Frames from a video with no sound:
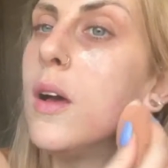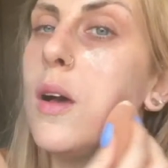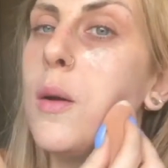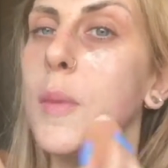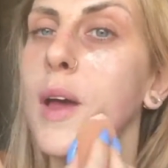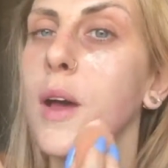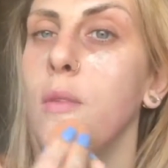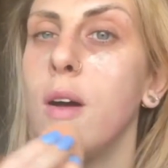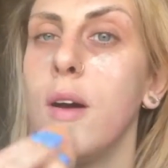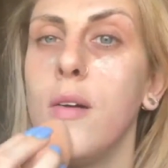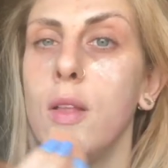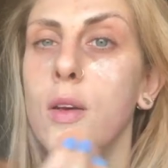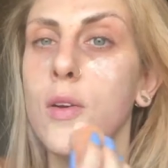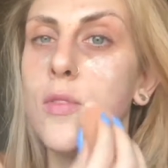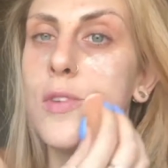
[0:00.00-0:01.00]
amount
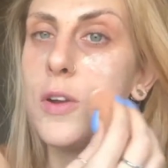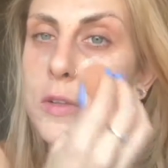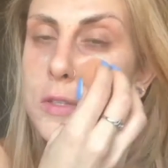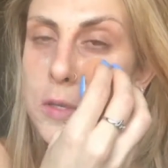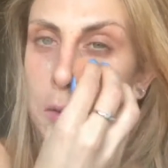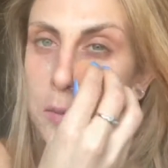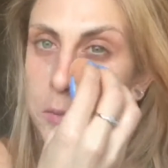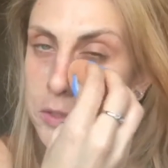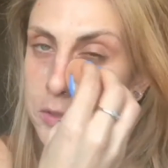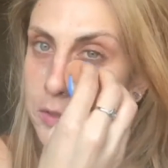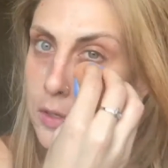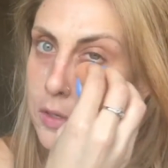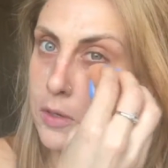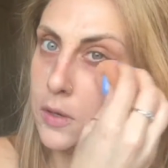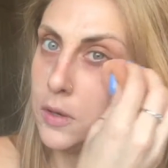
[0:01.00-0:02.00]
all over, so I'm just
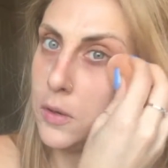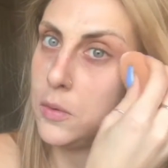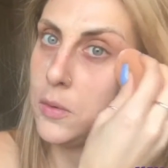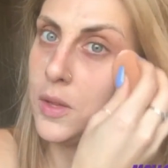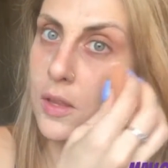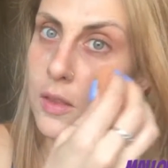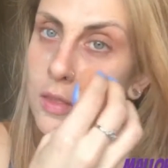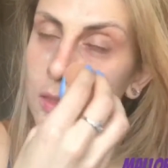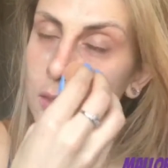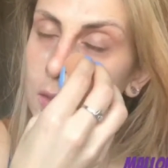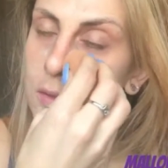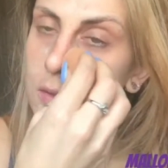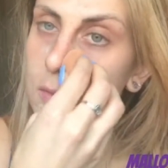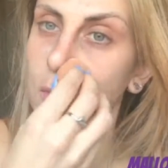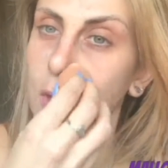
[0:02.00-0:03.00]
gonna go with
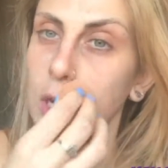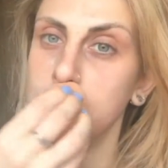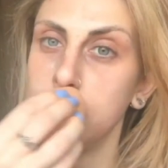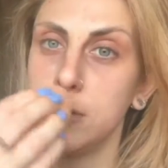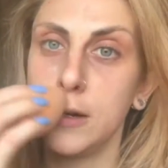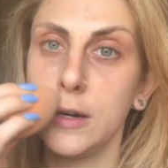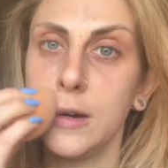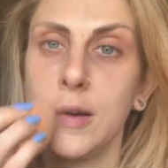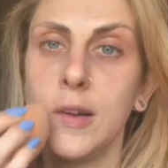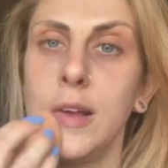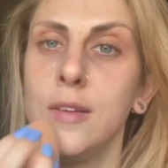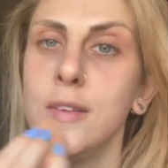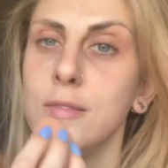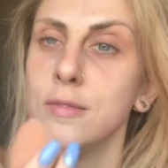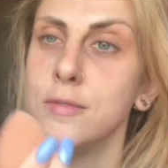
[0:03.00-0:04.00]
whatever
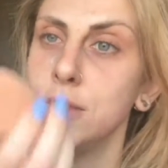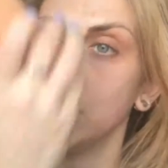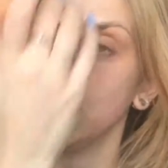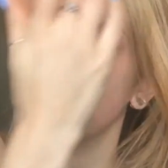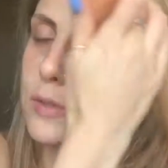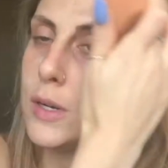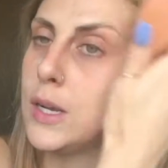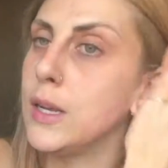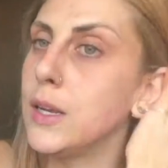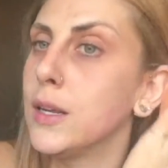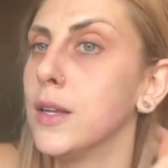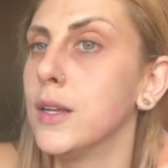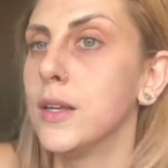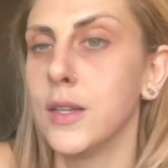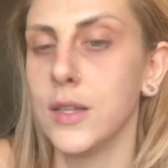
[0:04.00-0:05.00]
feels right.
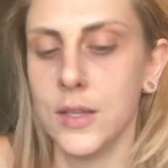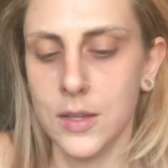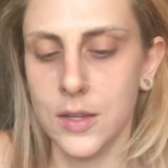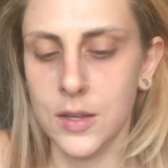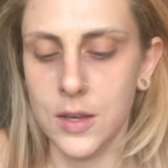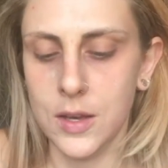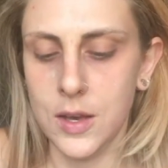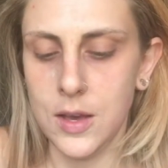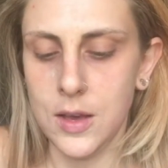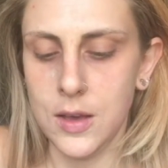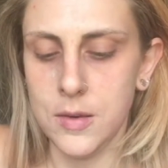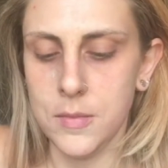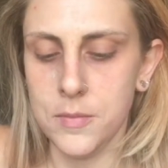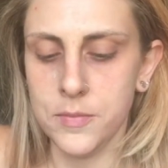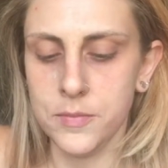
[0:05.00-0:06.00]

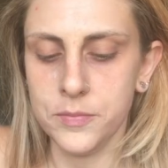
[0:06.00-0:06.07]
I